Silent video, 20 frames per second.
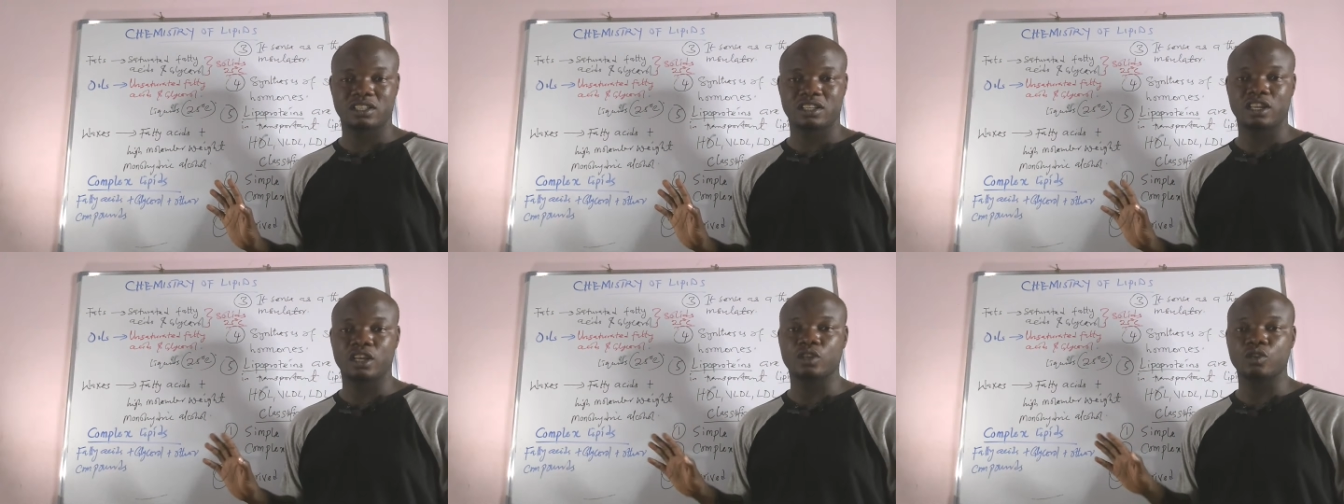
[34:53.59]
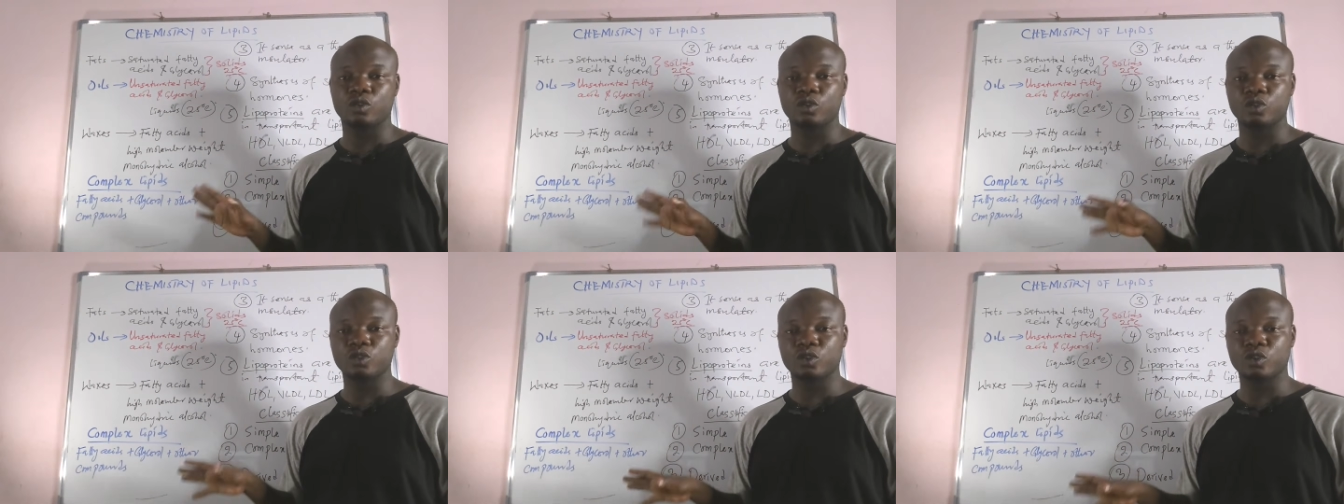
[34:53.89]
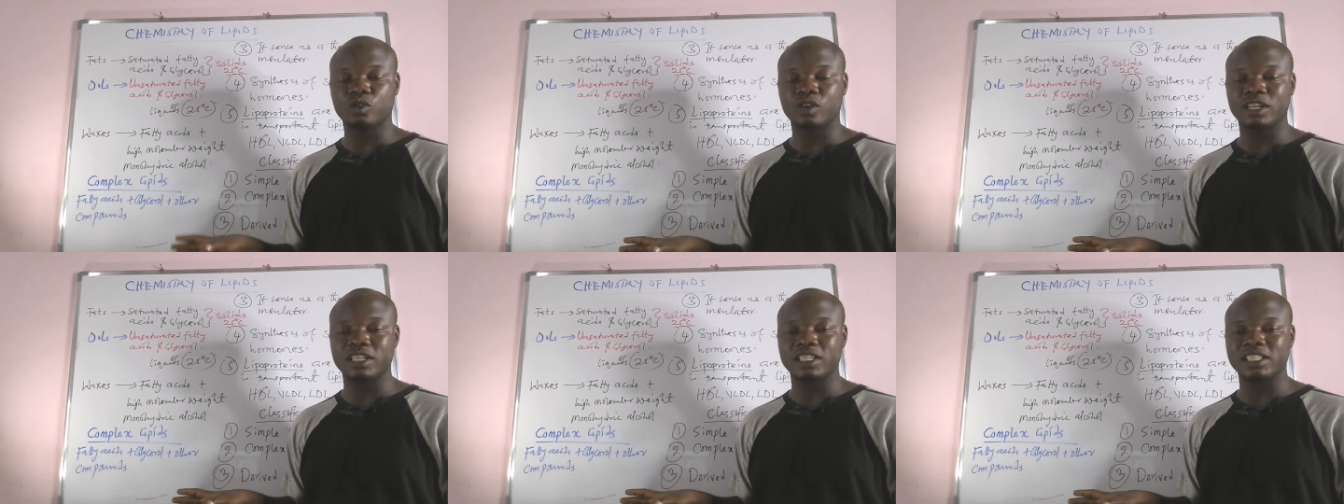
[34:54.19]
It also
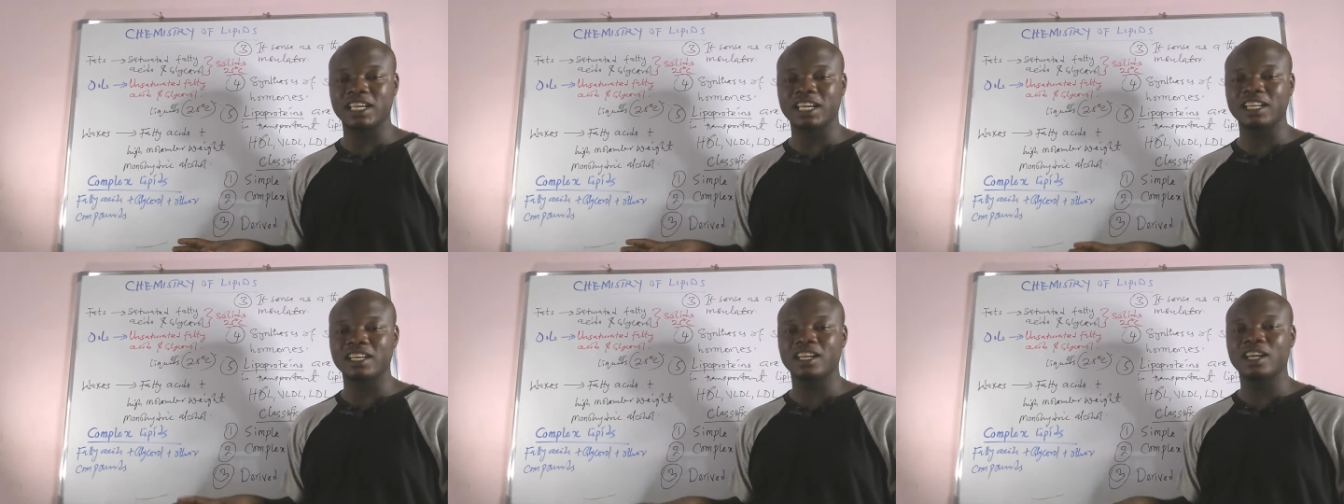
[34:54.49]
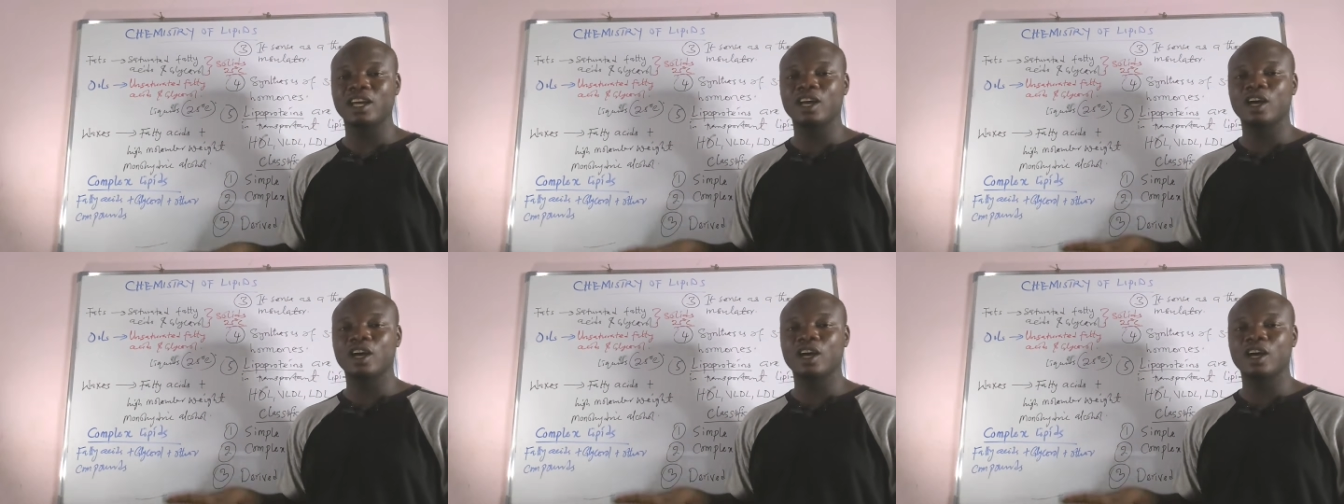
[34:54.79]
contains